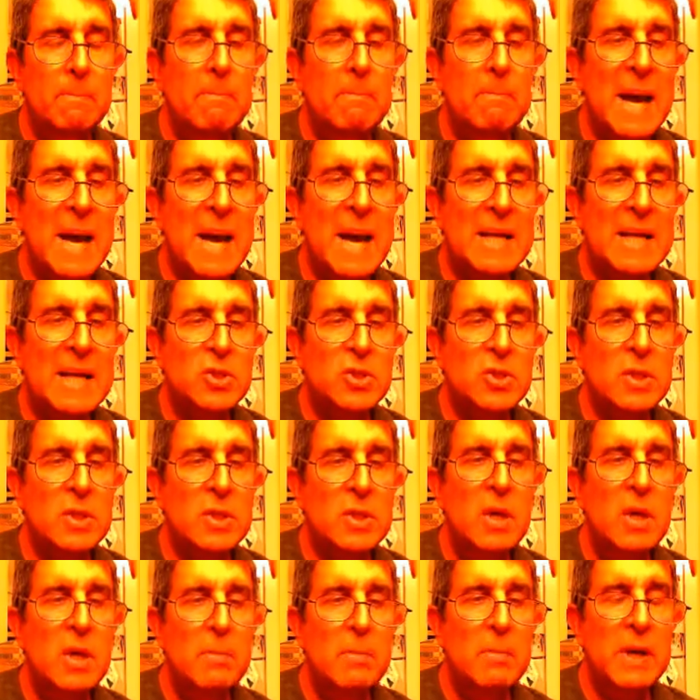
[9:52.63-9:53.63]

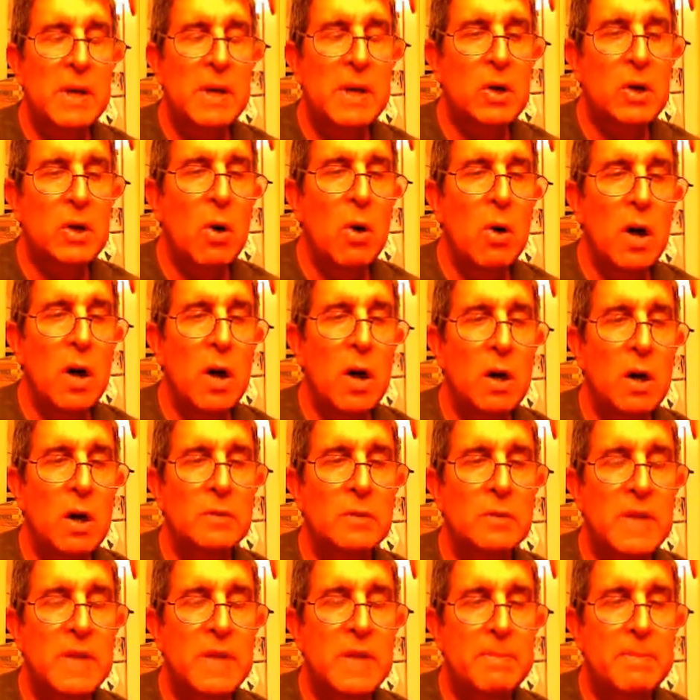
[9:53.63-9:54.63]
matched by the
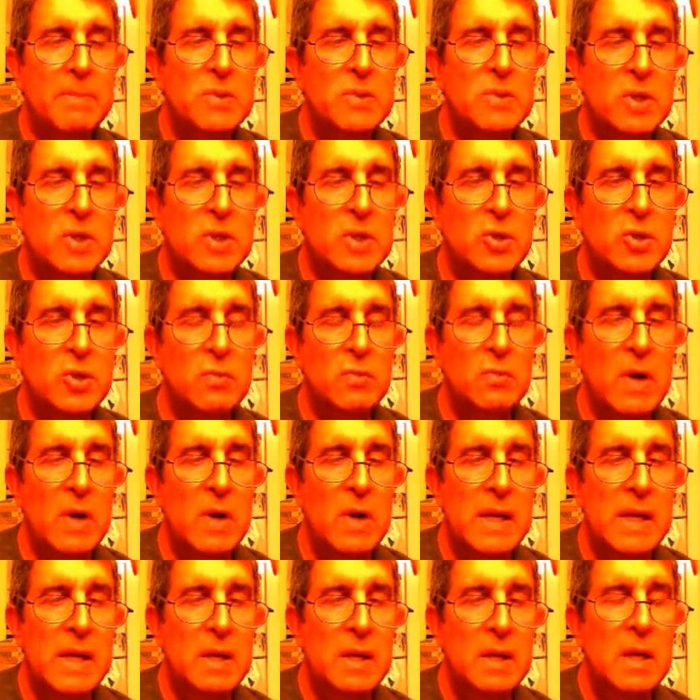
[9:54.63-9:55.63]
coral deposition
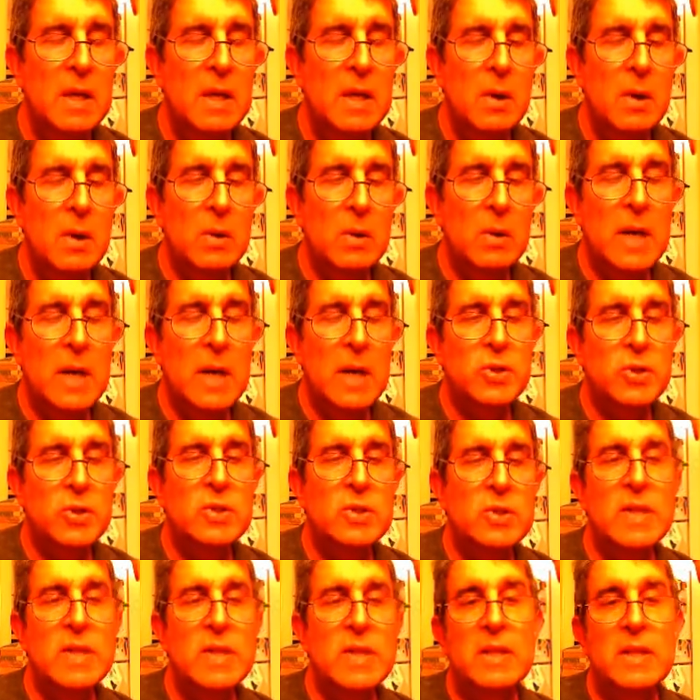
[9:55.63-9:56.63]
rate, or I
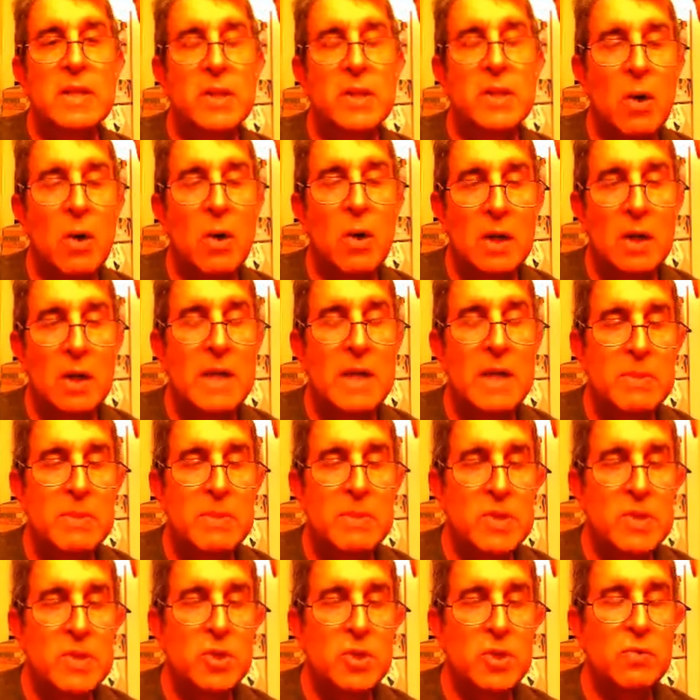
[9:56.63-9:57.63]
should say that the coral
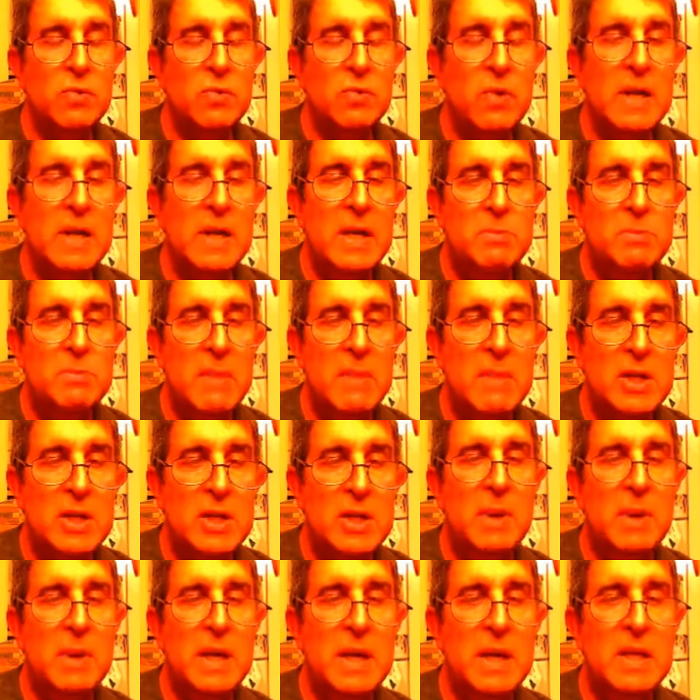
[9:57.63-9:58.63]
deposition rate is
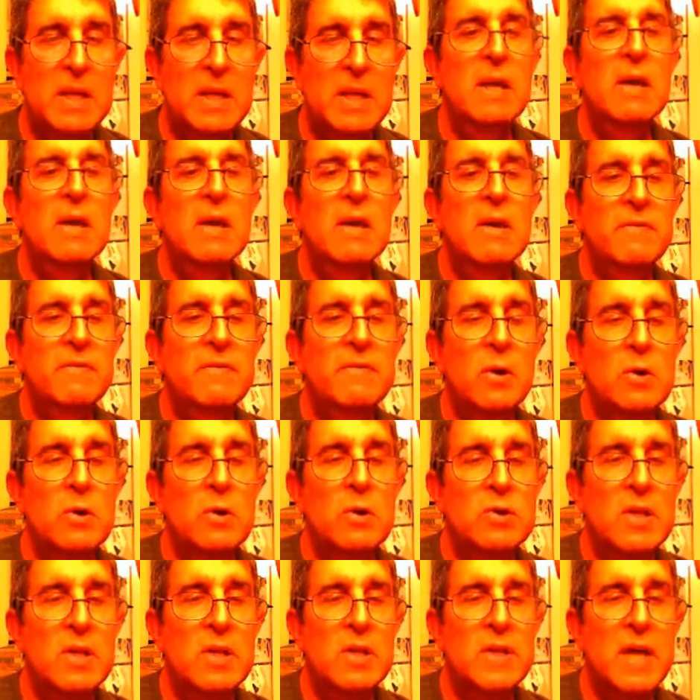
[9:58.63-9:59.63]
matched by the
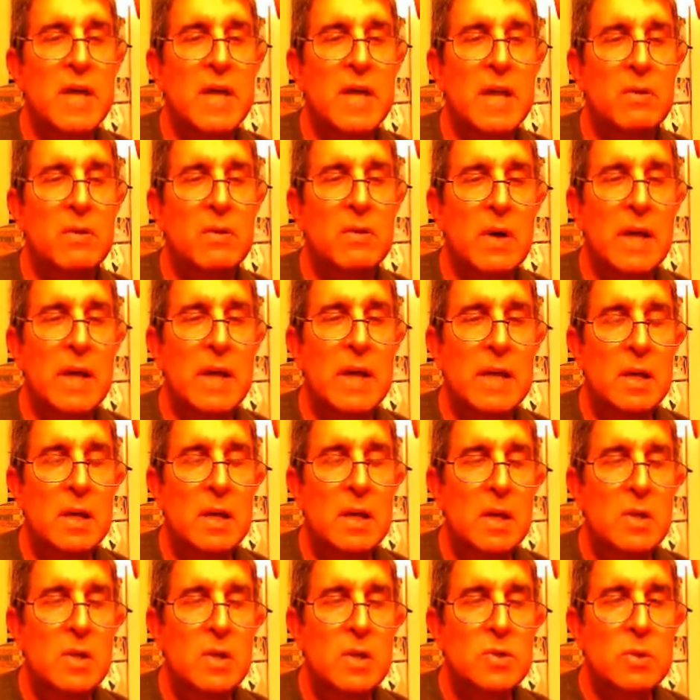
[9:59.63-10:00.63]
photosynthetic rate.
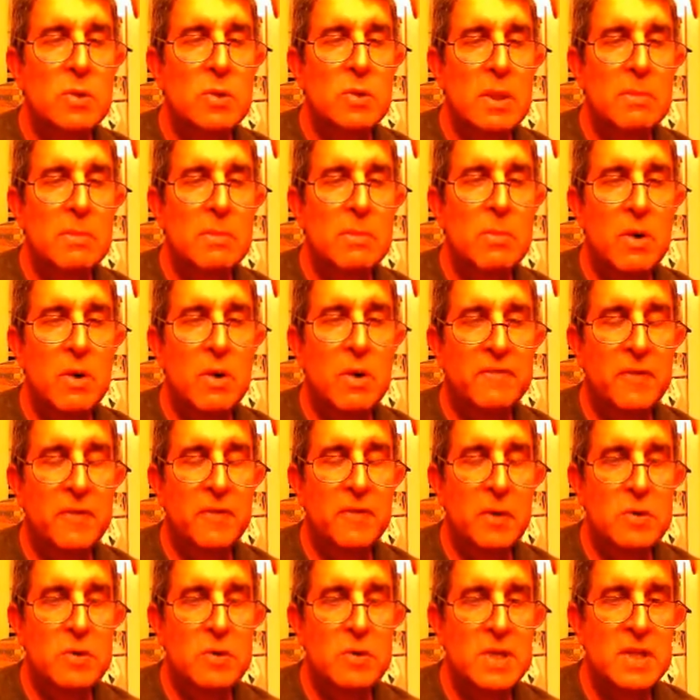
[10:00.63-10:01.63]
So the more
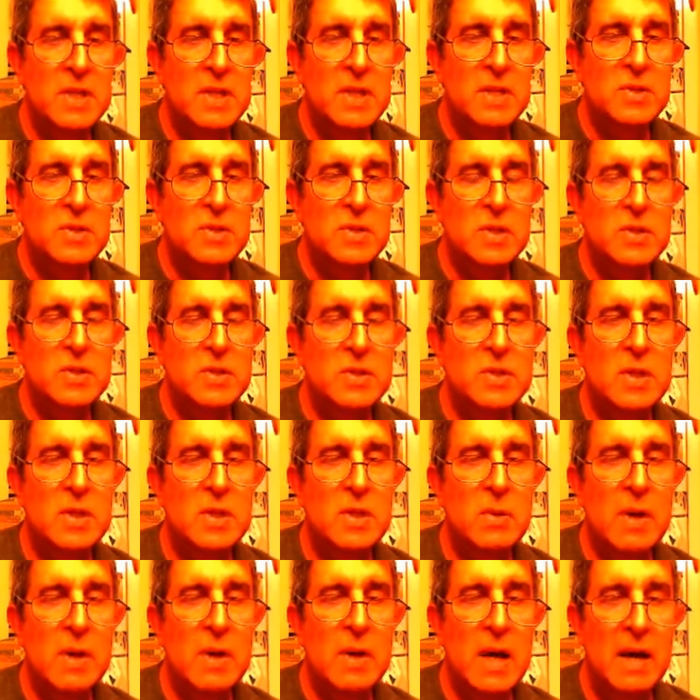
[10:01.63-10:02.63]
photosynthesis
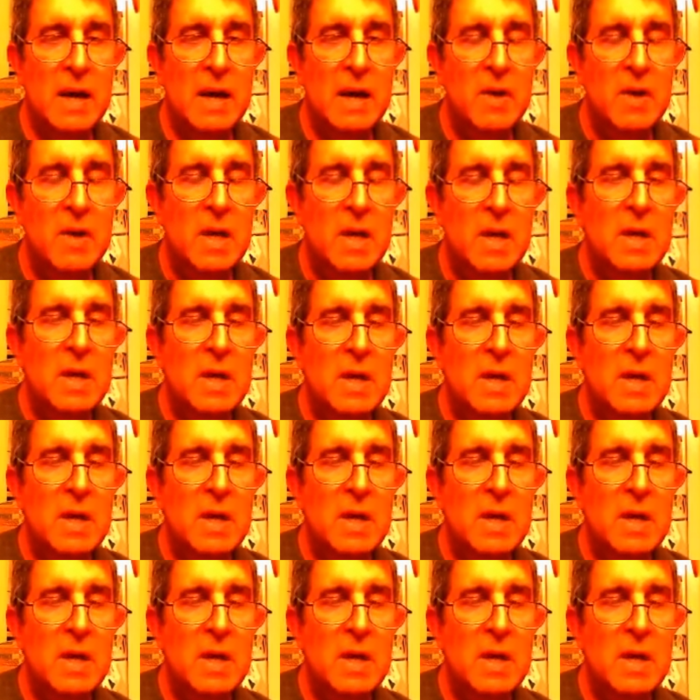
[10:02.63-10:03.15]
that you have,